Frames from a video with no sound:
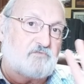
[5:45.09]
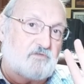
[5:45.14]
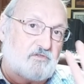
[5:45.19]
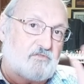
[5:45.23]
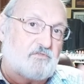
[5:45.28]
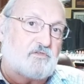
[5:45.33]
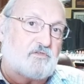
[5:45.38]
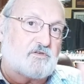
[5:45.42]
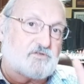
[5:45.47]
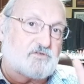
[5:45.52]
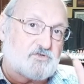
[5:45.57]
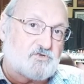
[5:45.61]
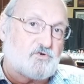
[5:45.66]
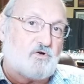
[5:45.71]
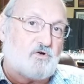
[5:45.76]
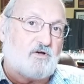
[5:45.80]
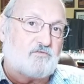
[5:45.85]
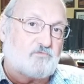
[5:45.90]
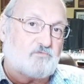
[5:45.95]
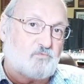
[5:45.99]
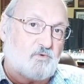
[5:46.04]
the
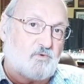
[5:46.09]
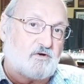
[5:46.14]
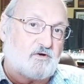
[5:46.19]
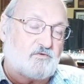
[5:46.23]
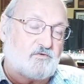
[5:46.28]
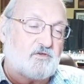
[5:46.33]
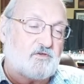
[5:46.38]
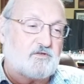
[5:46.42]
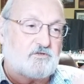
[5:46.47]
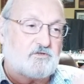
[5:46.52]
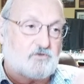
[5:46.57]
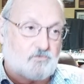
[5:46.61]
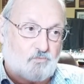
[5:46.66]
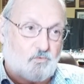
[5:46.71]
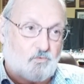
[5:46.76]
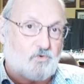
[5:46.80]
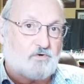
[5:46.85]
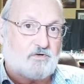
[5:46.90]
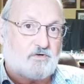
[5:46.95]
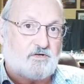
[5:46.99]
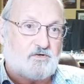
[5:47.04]
software that you're
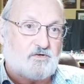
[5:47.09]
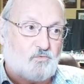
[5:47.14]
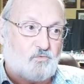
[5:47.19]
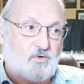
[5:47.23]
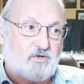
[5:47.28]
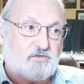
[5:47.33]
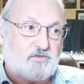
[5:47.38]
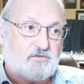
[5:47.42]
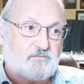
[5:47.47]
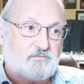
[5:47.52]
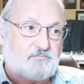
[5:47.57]
working with,